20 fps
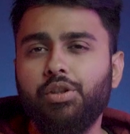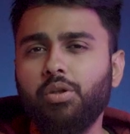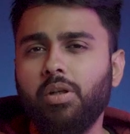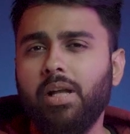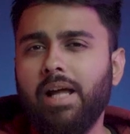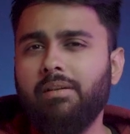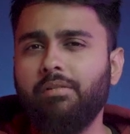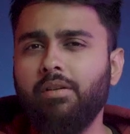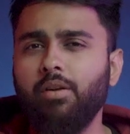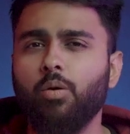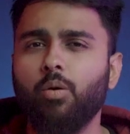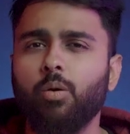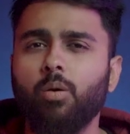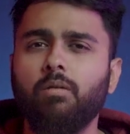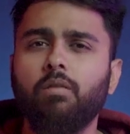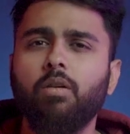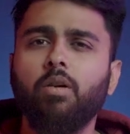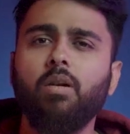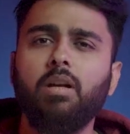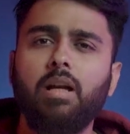we should have an
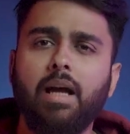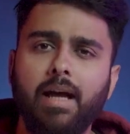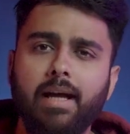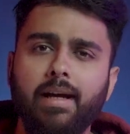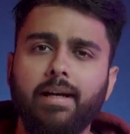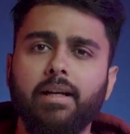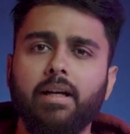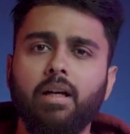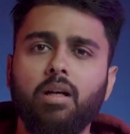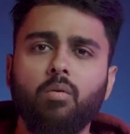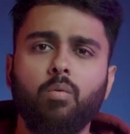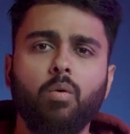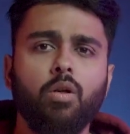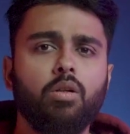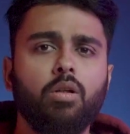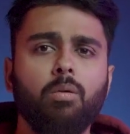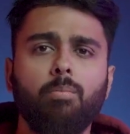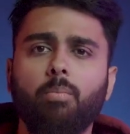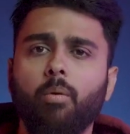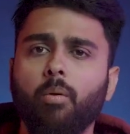overall idea
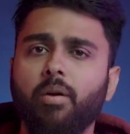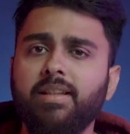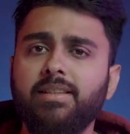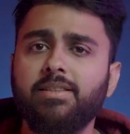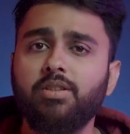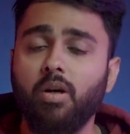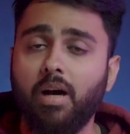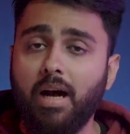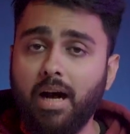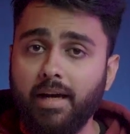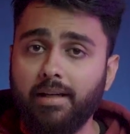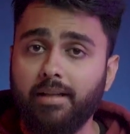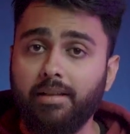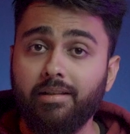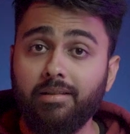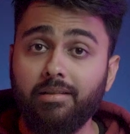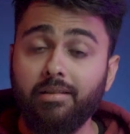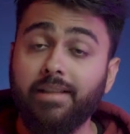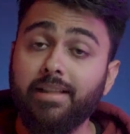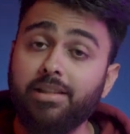what all points your
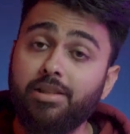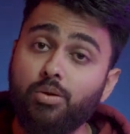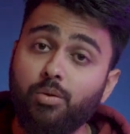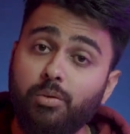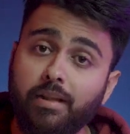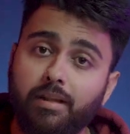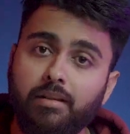article needs to